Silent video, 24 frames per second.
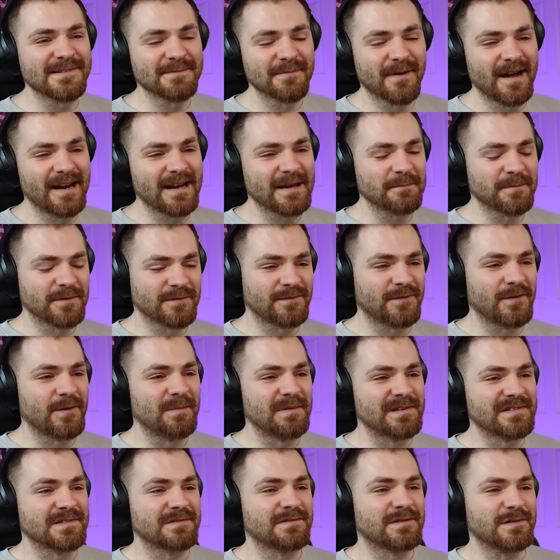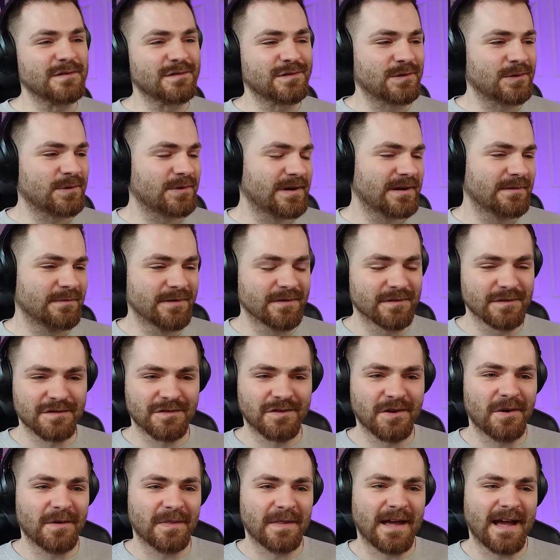smiling performance of the story with a
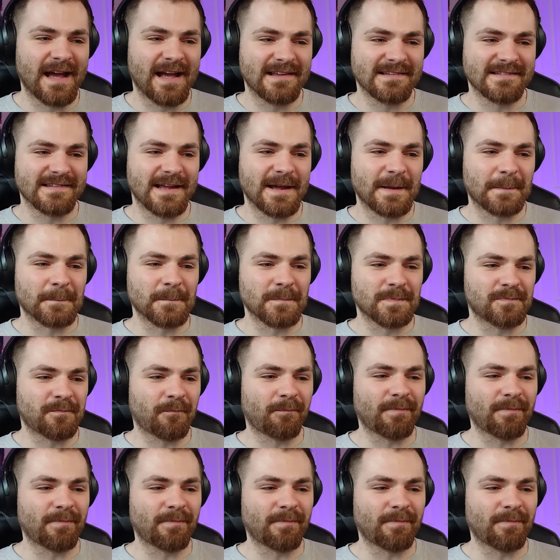song that has like